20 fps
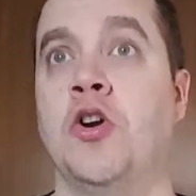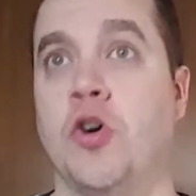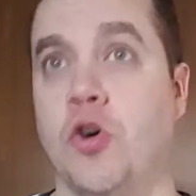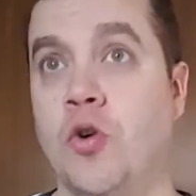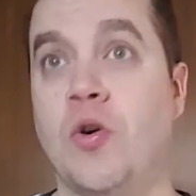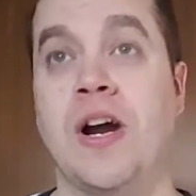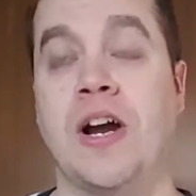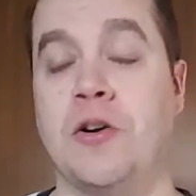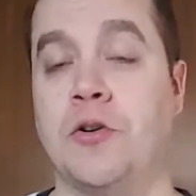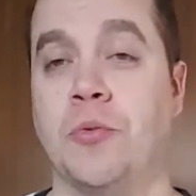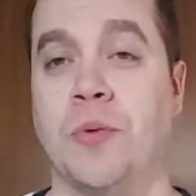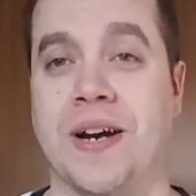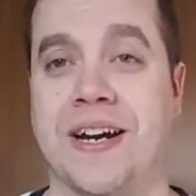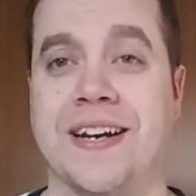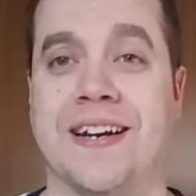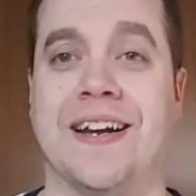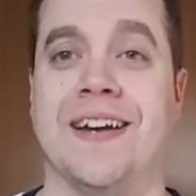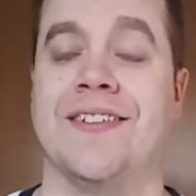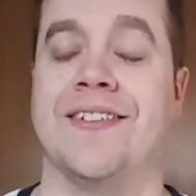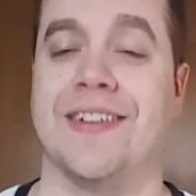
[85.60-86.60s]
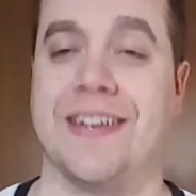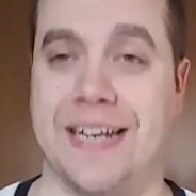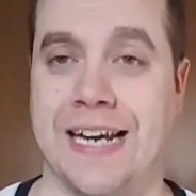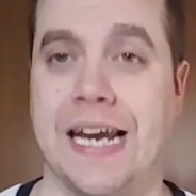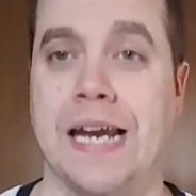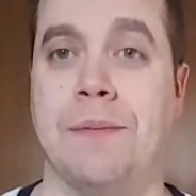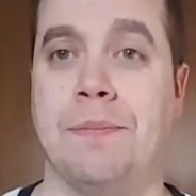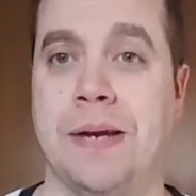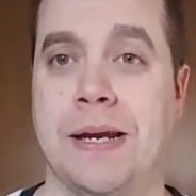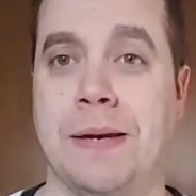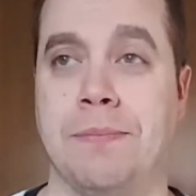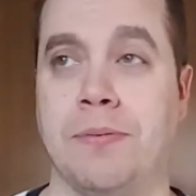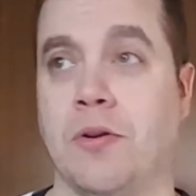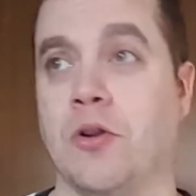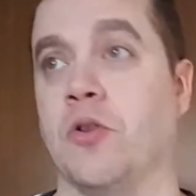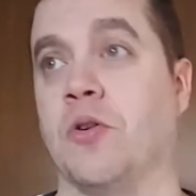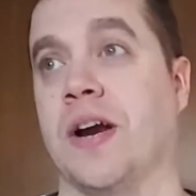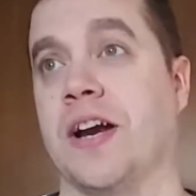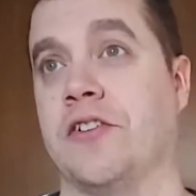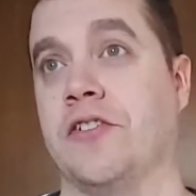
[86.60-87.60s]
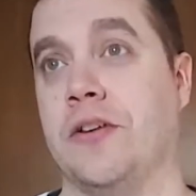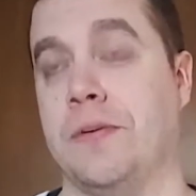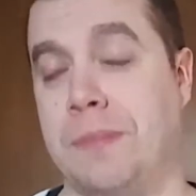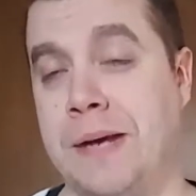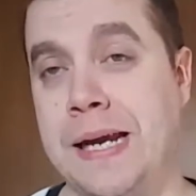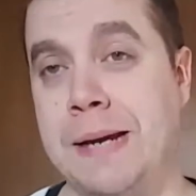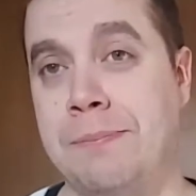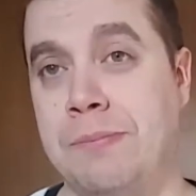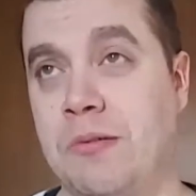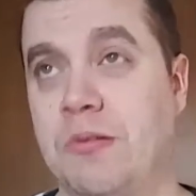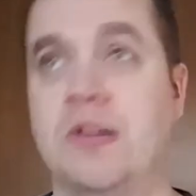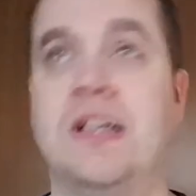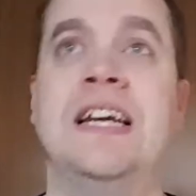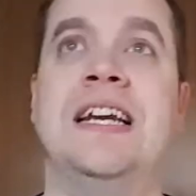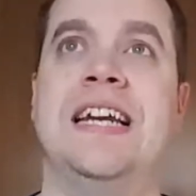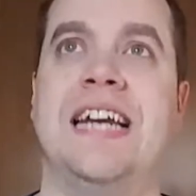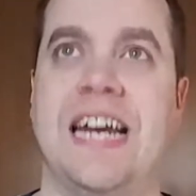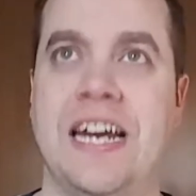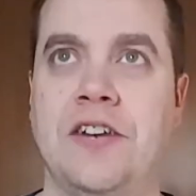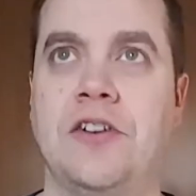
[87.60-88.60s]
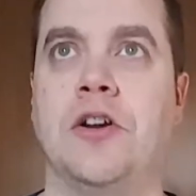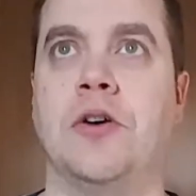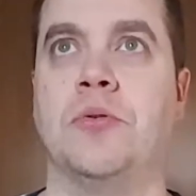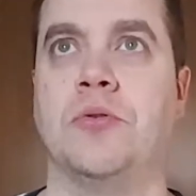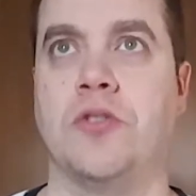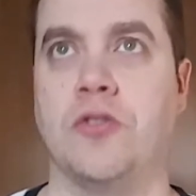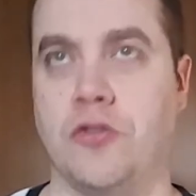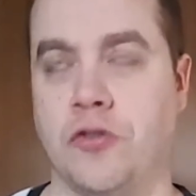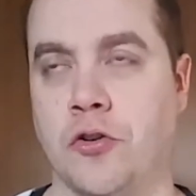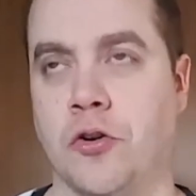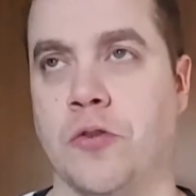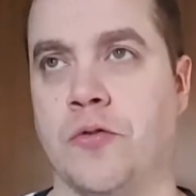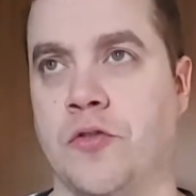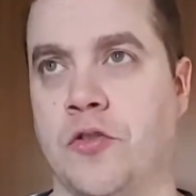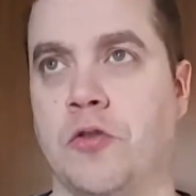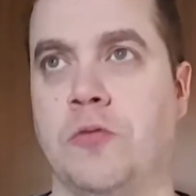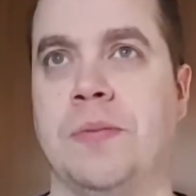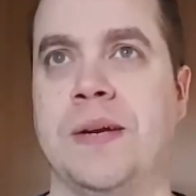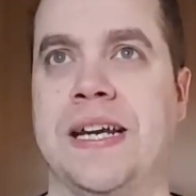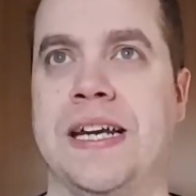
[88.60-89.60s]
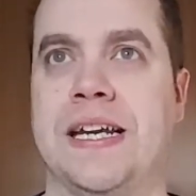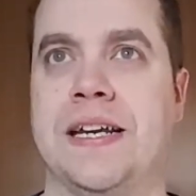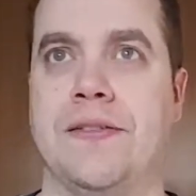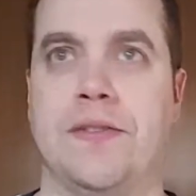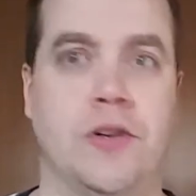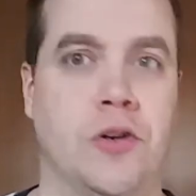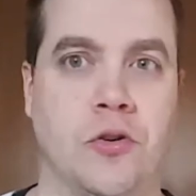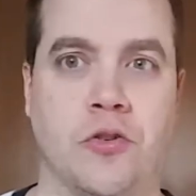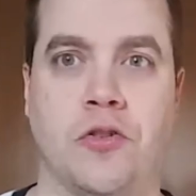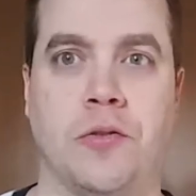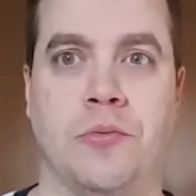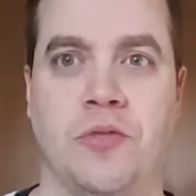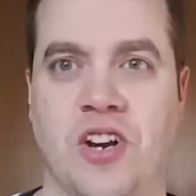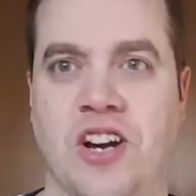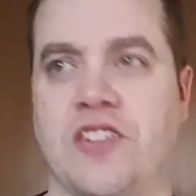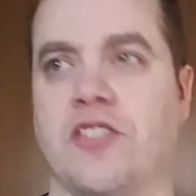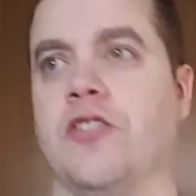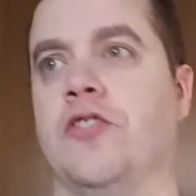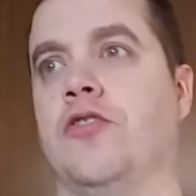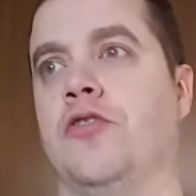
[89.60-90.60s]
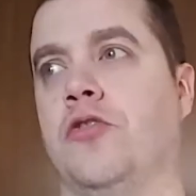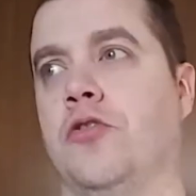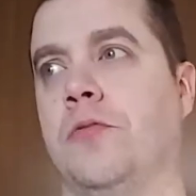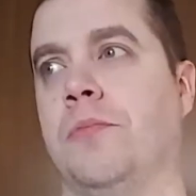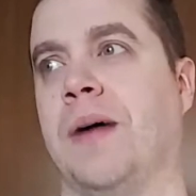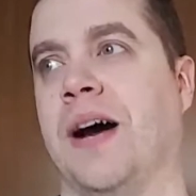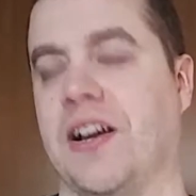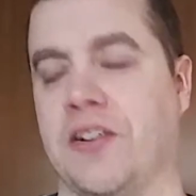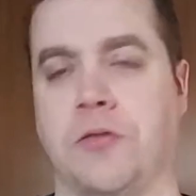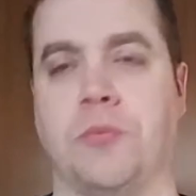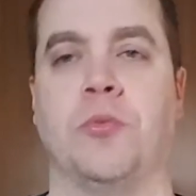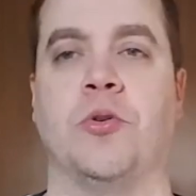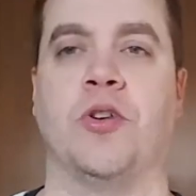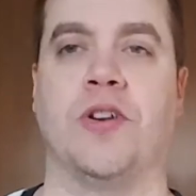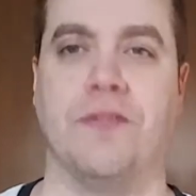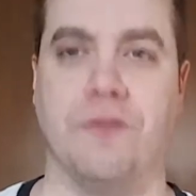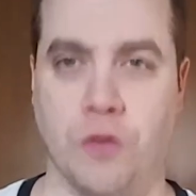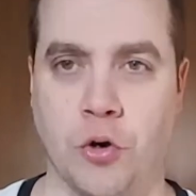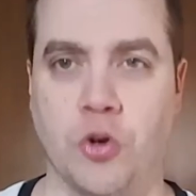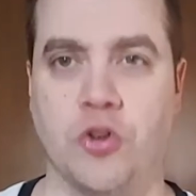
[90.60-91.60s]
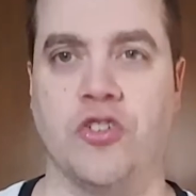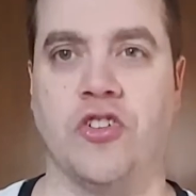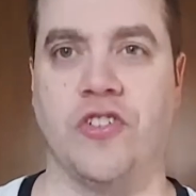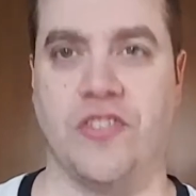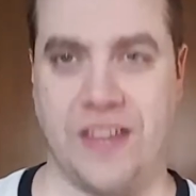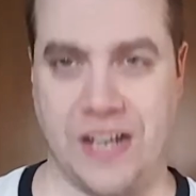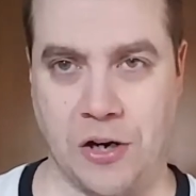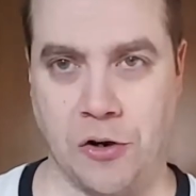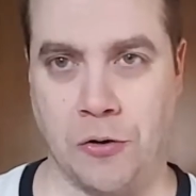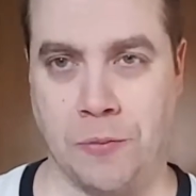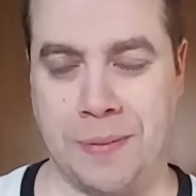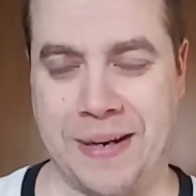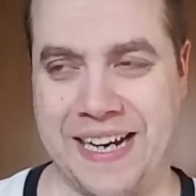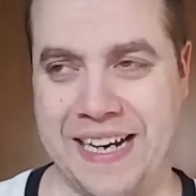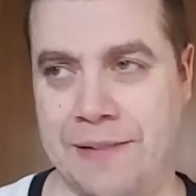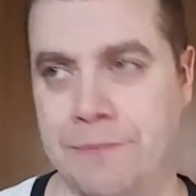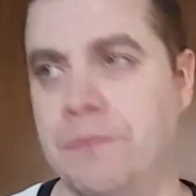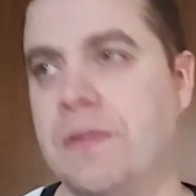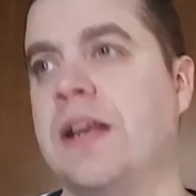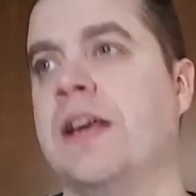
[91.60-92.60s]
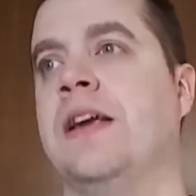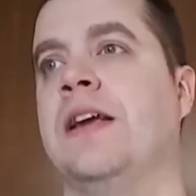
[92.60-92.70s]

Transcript: or how to recognize that gay people are actually people and don't deserve to be, you know, subjected to possible conversion therapy